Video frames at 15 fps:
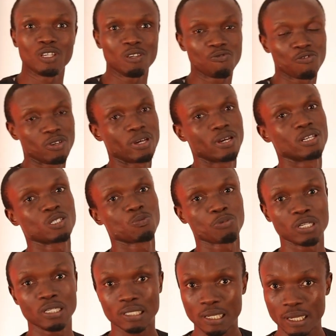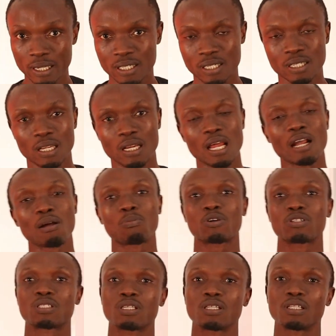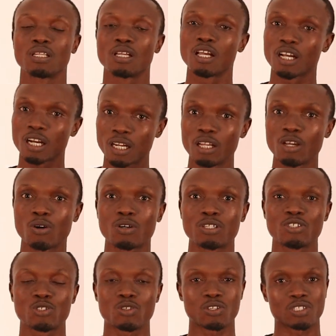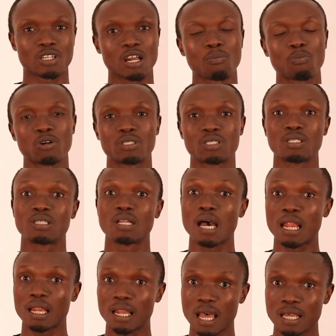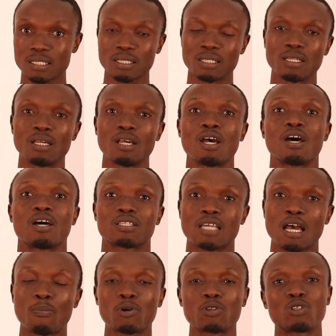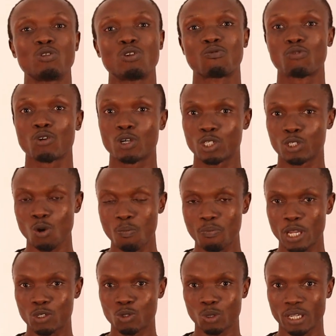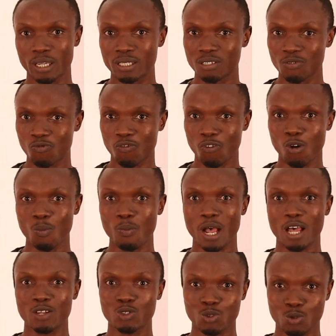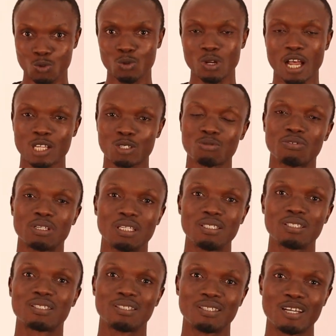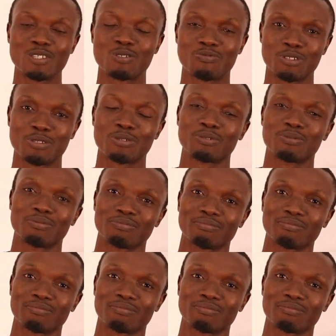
If yes, please hit the like button, click on the subscribe button, and lastly, tap on the notification bell to get informed as soon as we release the next video.